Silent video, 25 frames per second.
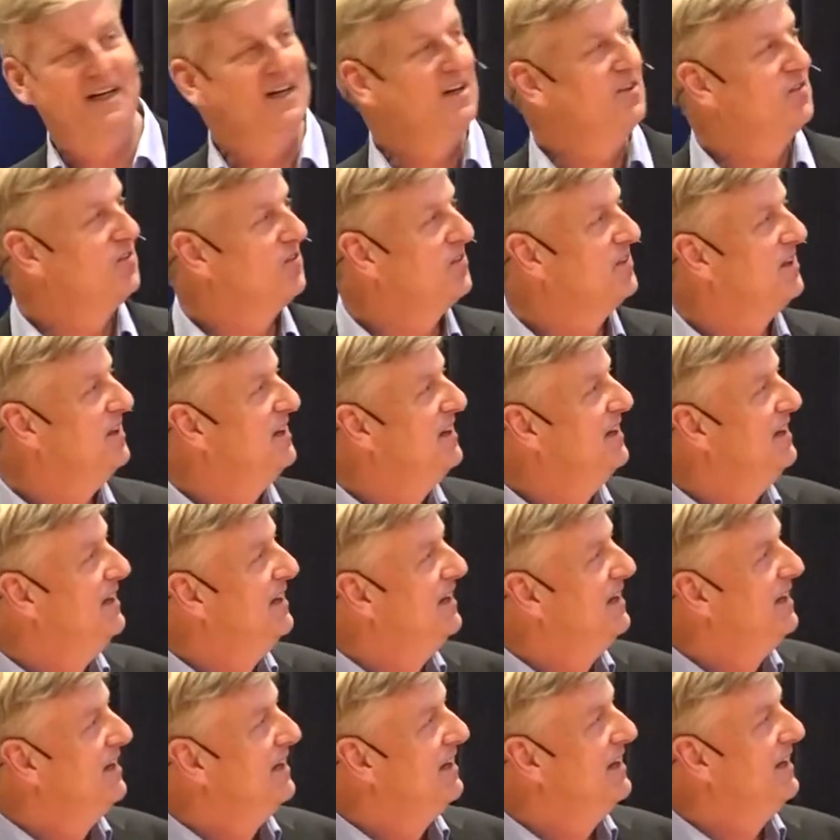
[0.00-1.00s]
Aalst,
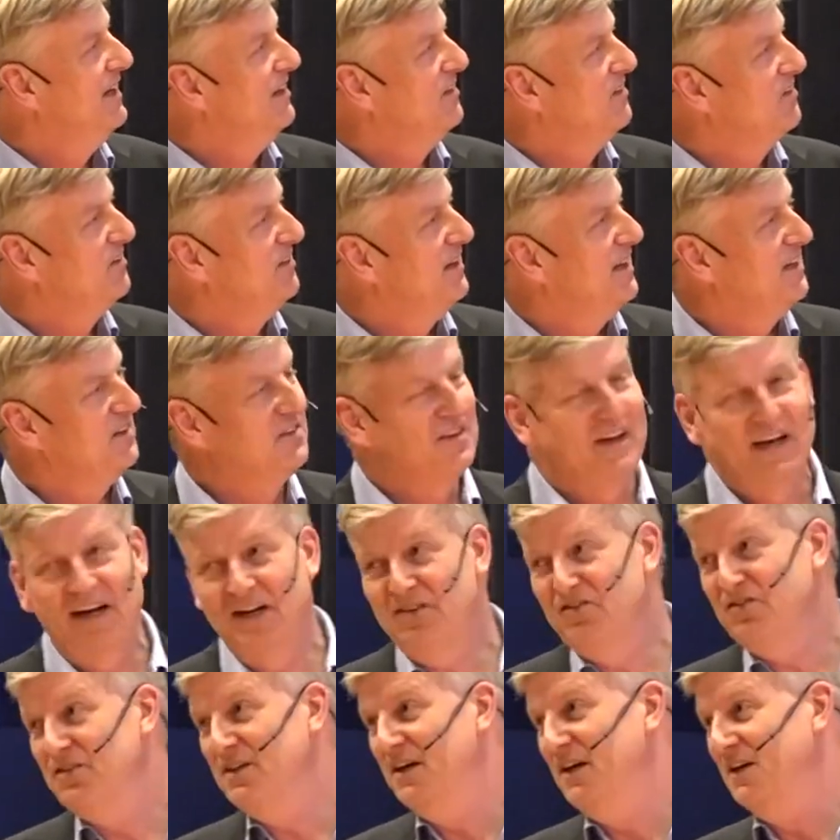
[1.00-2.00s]
let's, let's
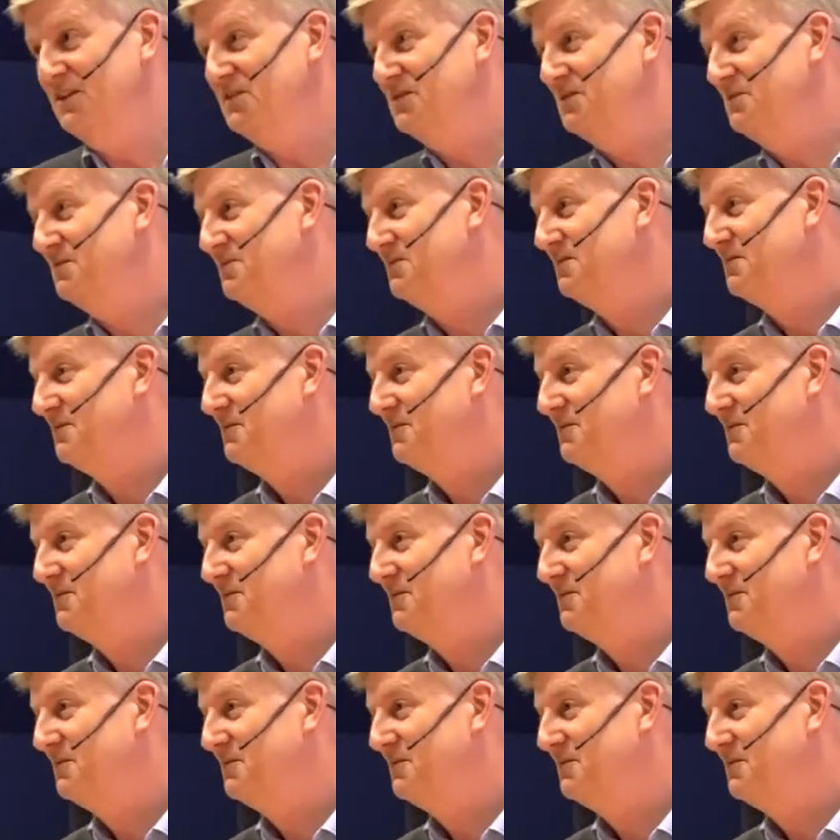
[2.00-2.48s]
hash that.